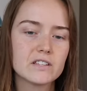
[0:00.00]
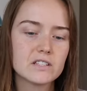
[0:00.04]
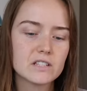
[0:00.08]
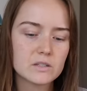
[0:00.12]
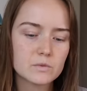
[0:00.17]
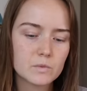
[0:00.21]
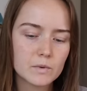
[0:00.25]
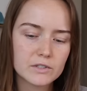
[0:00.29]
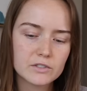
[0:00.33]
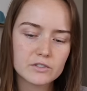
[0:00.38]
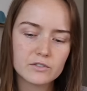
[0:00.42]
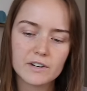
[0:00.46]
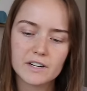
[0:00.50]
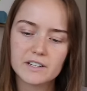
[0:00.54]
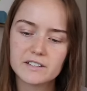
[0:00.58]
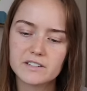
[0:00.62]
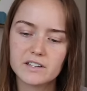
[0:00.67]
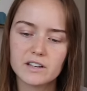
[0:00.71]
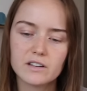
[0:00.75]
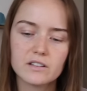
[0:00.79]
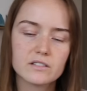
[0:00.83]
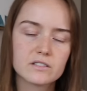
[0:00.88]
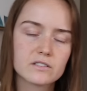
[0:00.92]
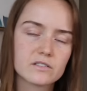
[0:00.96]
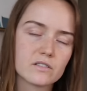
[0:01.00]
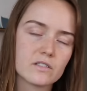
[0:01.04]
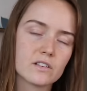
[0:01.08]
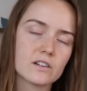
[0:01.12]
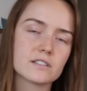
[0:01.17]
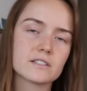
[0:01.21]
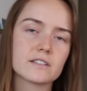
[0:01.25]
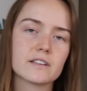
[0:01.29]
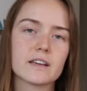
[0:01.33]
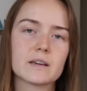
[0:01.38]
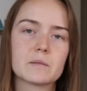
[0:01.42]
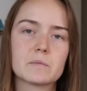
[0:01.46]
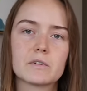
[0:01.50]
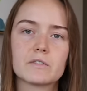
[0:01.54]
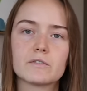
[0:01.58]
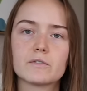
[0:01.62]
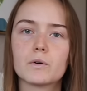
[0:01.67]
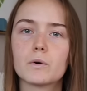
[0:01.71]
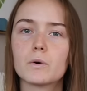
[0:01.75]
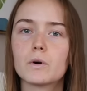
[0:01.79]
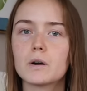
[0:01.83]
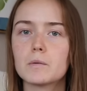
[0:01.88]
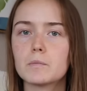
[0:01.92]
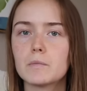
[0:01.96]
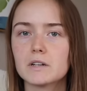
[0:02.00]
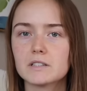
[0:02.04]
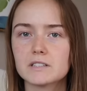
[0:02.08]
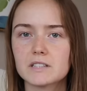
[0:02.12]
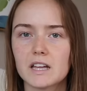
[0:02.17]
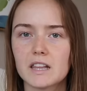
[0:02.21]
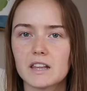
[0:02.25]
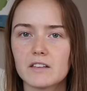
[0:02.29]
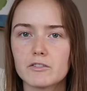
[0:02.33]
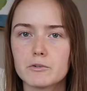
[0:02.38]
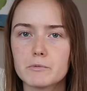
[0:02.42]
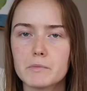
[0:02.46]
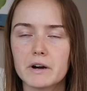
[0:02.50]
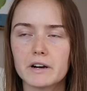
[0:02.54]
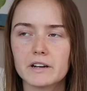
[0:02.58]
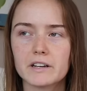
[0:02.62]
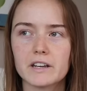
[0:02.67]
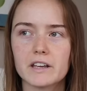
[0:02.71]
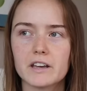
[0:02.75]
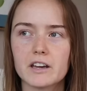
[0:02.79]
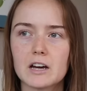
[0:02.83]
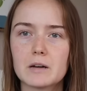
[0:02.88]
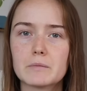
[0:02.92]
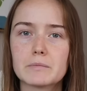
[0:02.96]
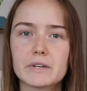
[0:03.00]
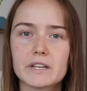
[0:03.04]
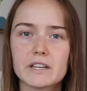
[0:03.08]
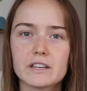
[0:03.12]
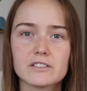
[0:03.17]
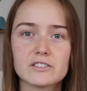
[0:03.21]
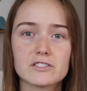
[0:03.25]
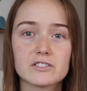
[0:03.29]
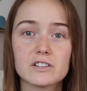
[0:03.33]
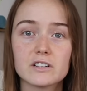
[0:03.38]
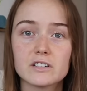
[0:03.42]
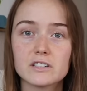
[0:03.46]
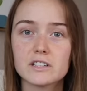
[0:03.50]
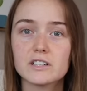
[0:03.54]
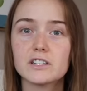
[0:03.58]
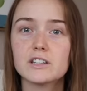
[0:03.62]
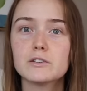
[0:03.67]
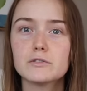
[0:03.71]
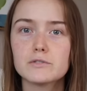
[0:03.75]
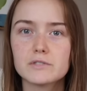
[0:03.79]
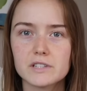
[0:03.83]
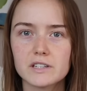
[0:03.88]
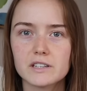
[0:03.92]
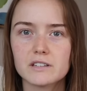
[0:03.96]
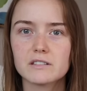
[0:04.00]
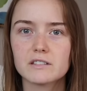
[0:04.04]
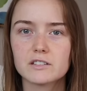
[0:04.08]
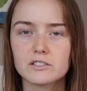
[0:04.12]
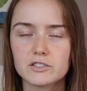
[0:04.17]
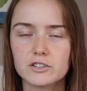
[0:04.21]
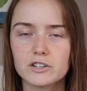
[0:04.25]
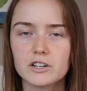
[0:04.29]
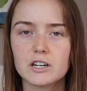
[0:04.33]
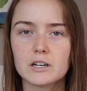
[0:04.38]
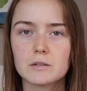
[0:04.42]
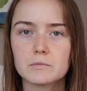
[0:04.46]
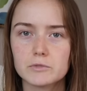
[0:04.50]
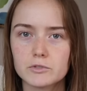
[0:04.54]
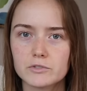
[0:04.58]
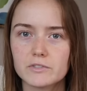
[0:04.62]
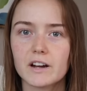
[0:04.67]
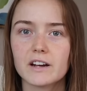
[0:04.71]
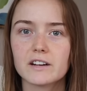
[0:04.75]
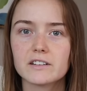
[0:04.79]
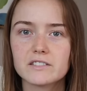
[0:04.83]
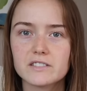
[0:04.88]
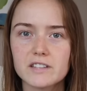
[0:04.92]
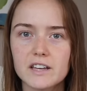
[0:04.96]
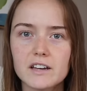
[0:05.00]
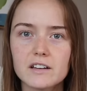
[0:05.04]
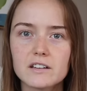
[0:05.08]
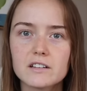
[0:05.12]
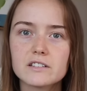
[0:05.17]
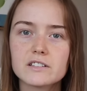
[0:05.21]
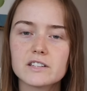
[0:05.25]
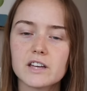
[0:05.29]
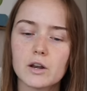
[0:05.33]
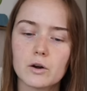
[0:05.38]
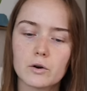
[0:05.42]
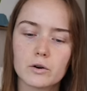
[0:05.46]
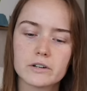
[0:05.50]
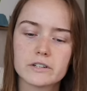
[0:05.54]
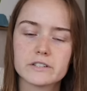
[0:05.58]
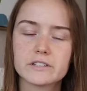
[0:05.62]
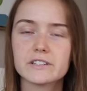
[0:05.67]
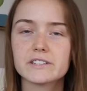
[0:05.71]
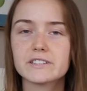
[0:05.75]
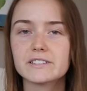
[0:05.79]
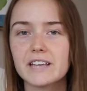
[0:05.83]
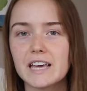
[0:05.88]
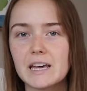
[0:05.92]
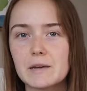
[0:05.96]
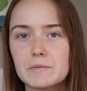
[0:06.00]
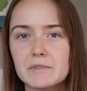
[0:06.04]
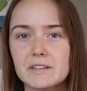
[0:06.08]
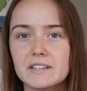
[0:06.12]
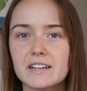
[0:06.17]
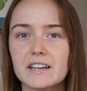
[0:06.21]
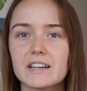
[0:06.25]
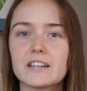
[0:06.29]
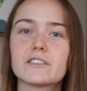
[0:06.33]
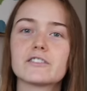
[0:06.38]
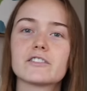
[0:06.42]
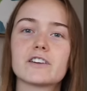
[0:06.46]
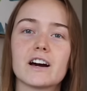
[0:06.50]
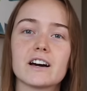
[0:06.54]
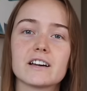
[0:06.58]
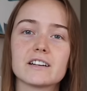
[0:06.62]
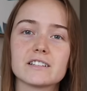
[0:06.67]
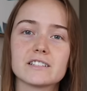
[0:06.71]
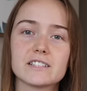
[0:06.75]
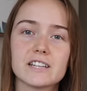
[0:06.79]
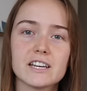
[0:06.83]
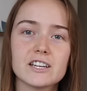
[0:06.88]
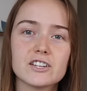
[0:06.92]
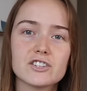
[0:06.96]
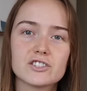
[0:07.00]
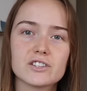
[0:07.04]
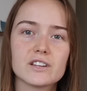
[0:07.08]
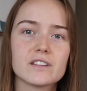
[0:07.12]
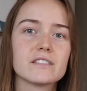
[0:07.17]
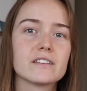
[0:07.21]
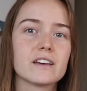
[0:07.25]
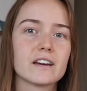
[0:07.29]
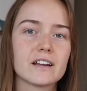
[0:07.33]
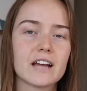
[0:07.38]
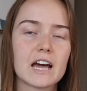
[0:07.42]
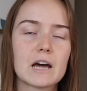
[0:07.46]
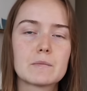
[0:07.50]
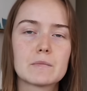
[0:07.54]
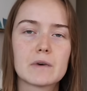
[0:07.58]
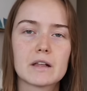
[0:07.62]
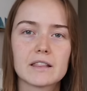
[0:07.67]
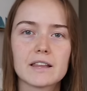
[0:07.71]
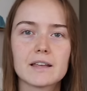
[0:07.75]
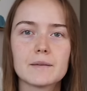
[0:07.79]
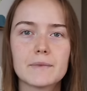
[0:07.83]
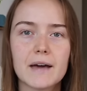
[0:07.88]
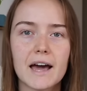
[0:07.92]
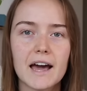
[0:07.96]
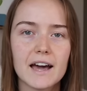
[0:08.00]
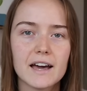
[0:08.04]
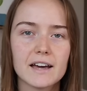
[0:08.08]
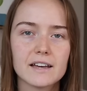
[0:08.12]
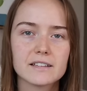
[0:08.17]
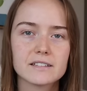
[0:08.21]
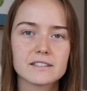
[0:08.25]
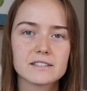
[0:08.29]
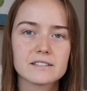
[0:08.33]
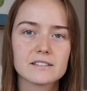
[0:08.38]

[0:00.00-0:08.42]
is what direct sales looked like before multi-level marketing companies started using the term direct sales in order to escape the negative connotation that MLM has.